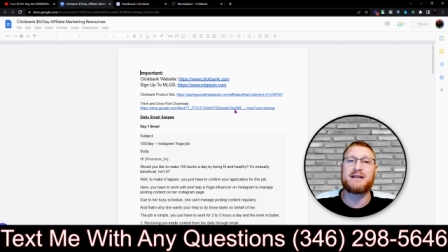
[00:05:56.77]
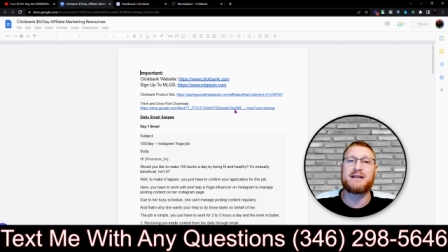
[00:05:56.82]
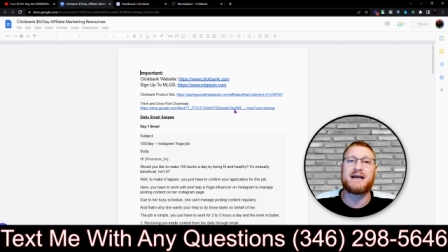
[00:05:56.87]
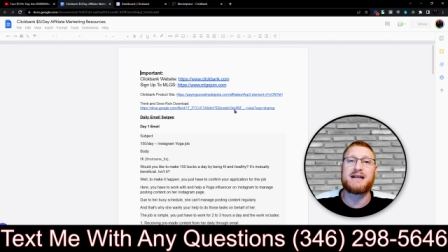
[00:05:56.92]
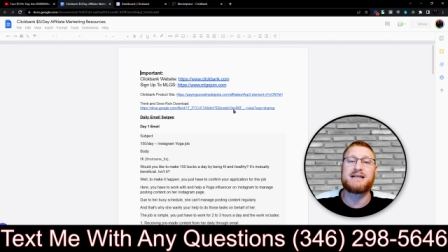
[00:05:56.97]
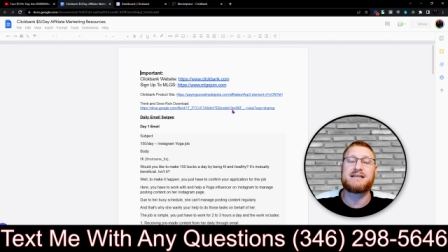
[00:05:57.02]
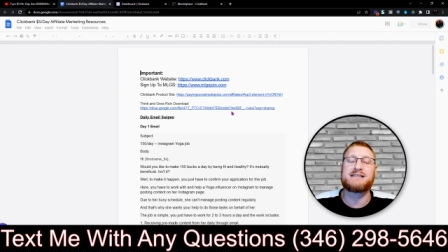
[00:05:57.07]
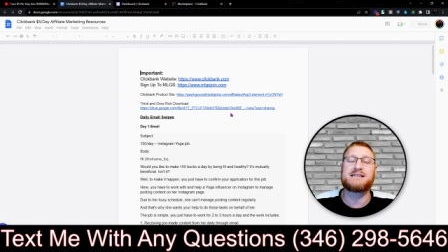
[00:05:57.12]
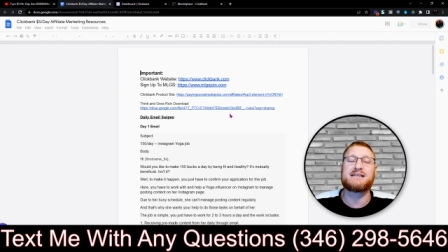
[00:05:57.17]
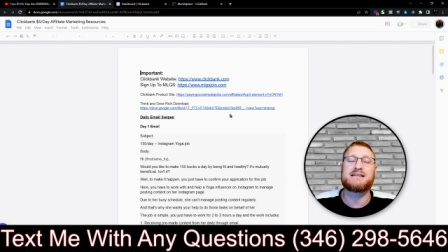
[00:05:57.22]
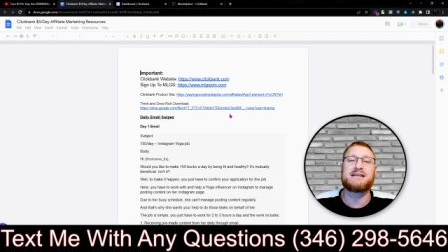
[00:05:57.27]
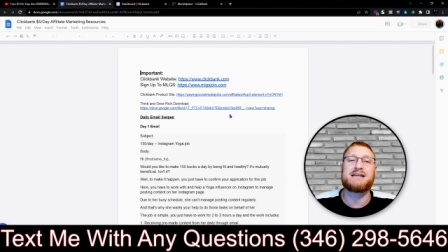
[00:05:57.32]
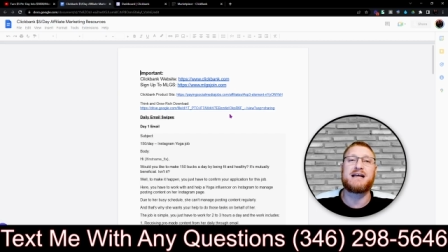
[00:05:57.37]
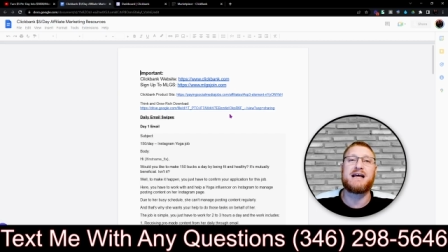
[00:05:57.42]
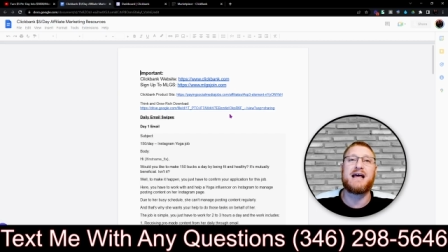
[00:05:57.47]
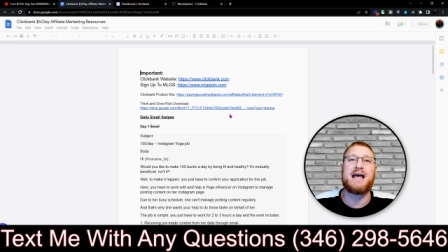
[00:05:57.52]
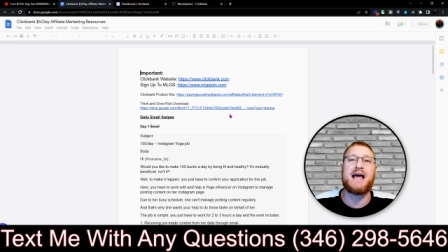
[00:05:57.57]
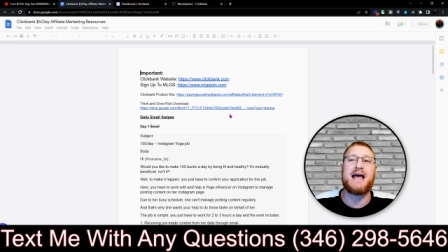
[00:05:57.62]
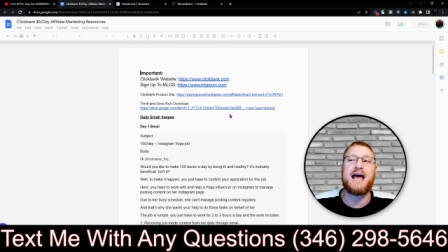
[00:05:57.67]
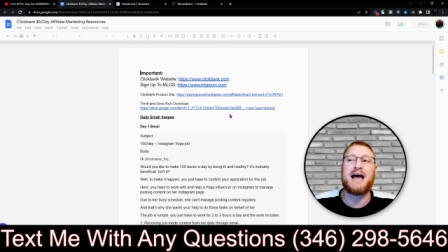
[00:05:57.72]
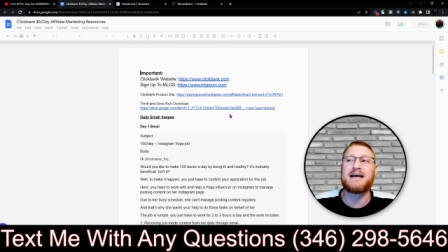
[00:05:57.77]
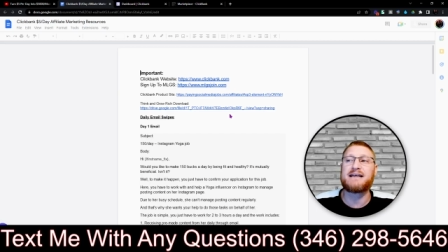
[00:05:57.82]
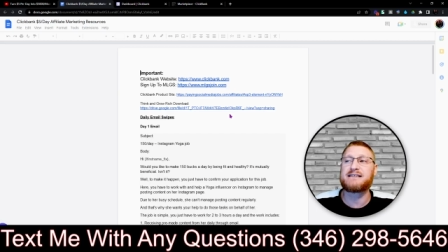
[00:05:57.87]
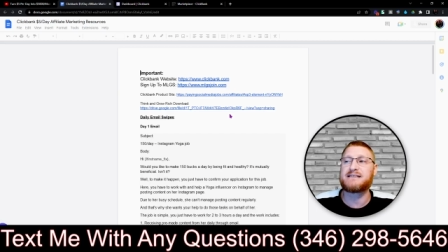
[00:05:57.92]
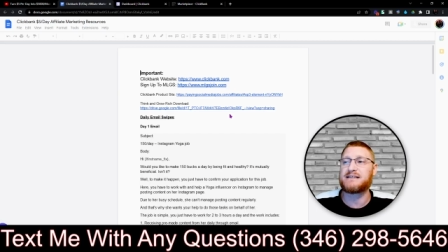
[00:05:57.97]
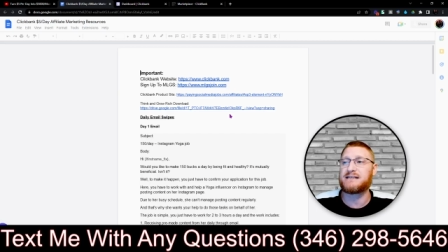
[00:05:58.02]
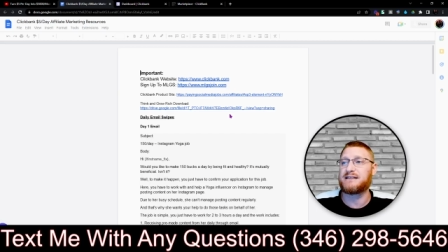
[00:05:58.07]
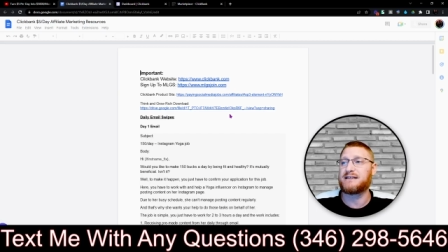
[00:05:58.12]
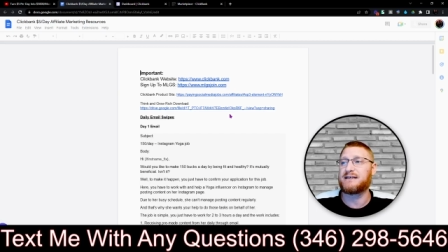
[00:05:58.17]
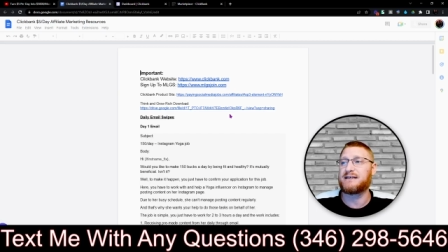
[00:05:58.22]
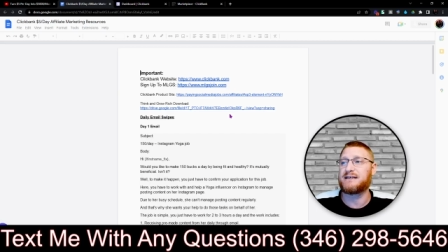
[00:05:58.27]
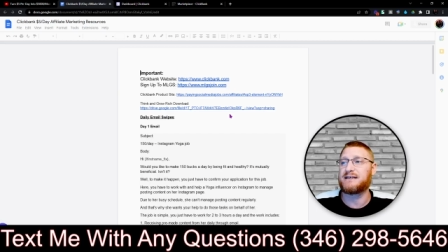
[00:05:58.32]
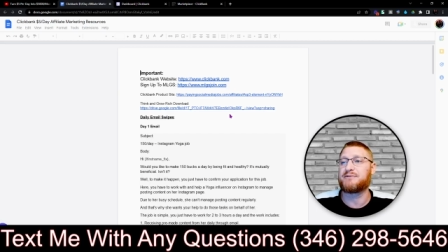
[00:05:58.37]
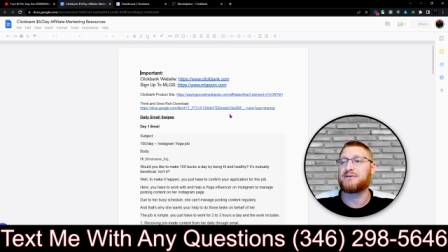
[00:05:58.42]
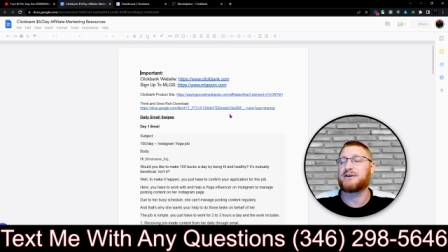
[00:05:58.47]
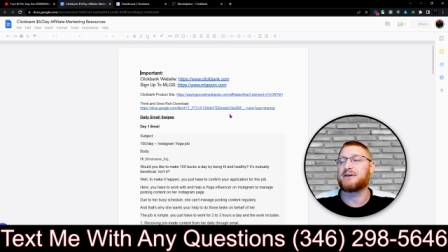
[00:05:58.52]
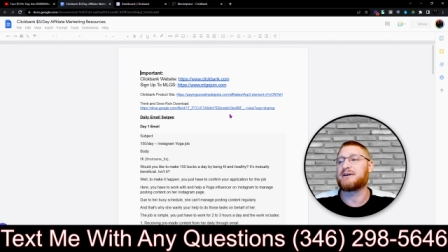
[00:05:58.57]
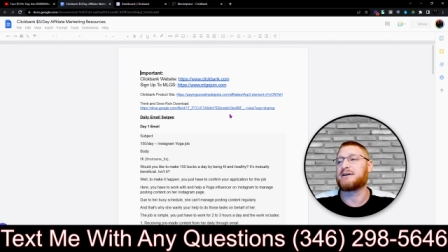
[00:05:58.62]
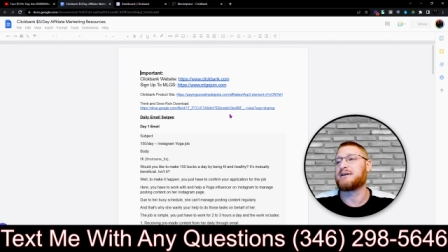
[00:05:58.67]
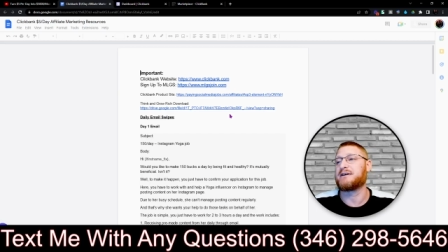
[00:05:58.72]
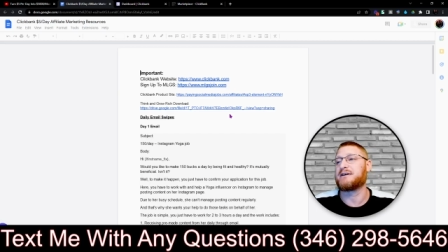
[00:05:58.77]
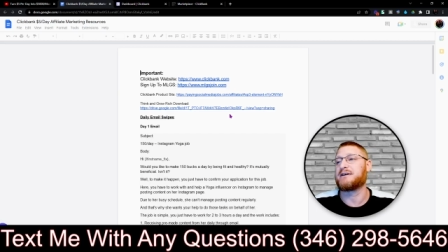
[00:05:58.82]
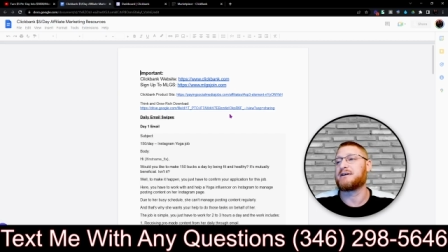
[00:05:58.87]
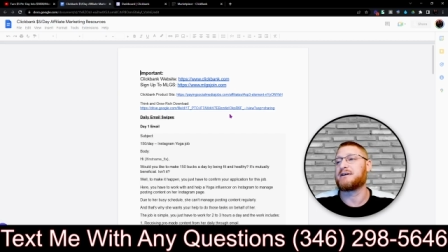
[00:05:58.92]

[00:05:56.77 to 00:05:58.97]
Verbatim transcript: That is an excellent book.